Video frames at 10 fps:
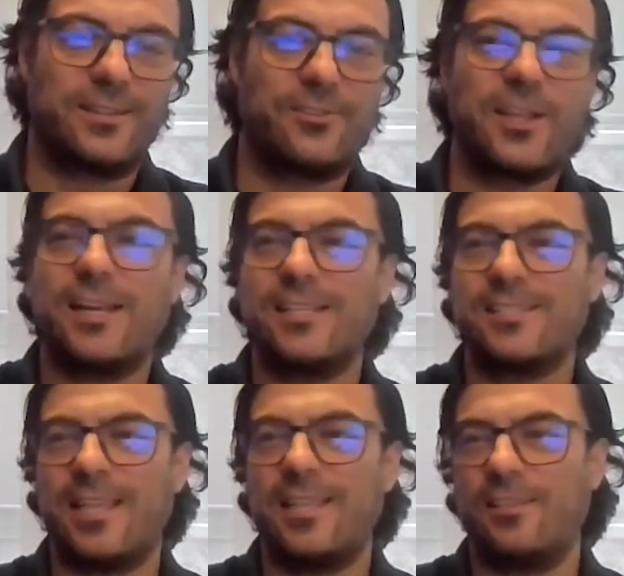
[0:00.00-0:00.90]
real
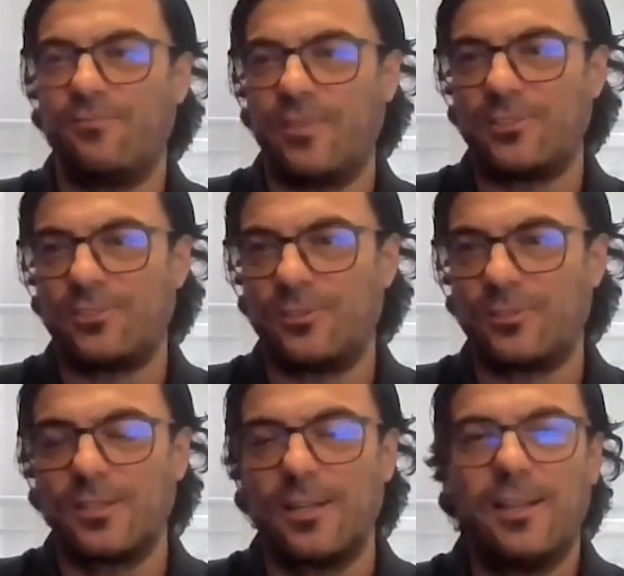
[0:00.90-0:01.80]
estate
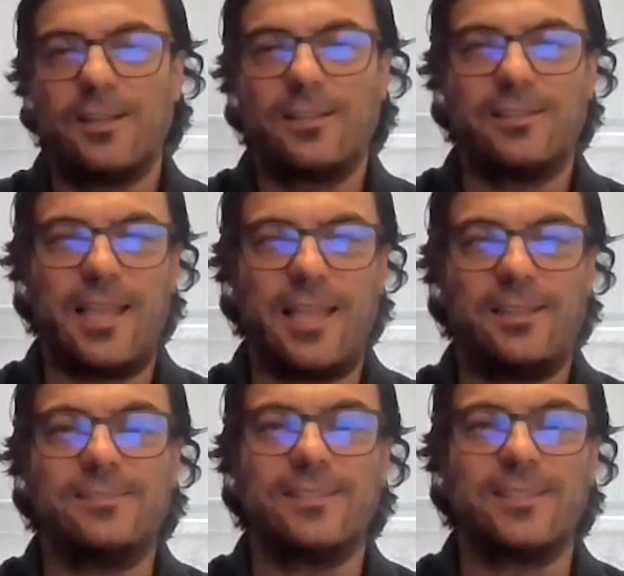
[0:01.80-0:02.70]
investors
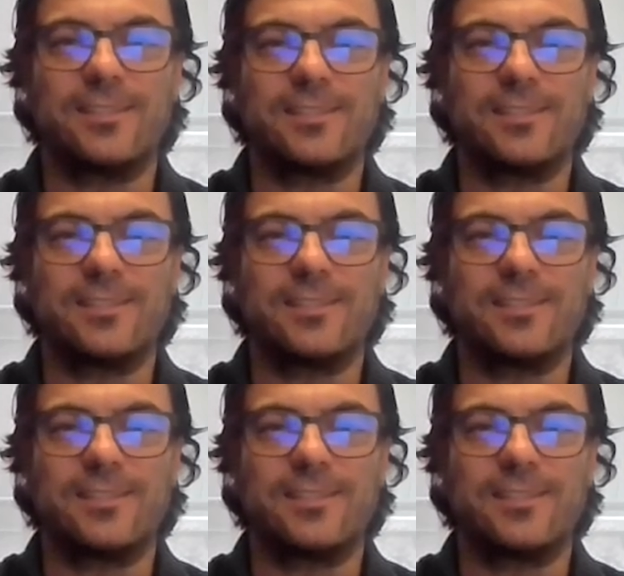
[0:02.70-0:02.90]
than